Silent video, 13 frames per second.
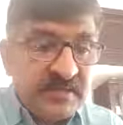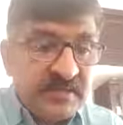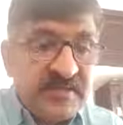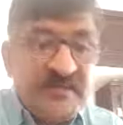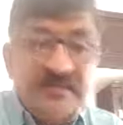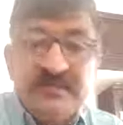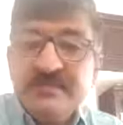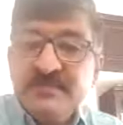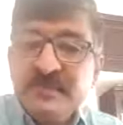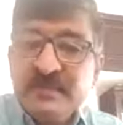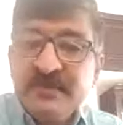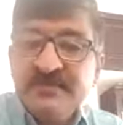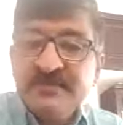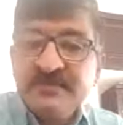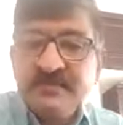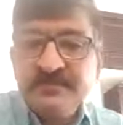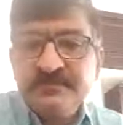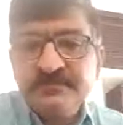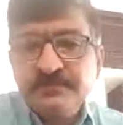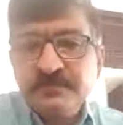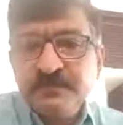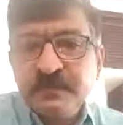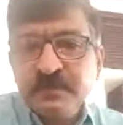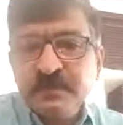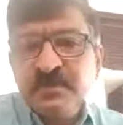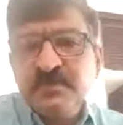an increased salivation
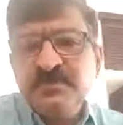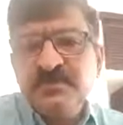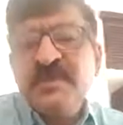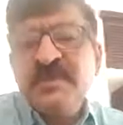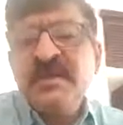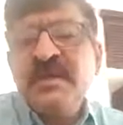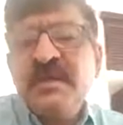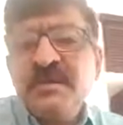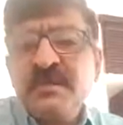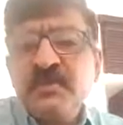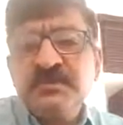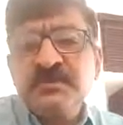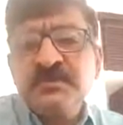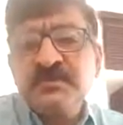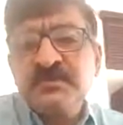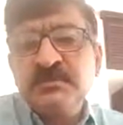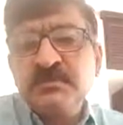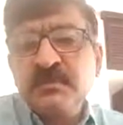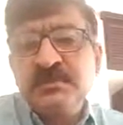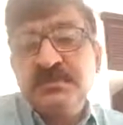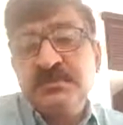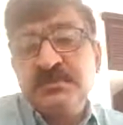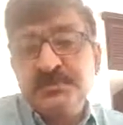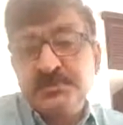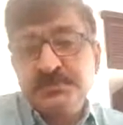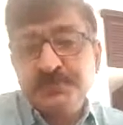because of the necrosis of the
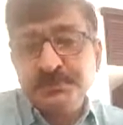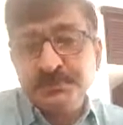tissue.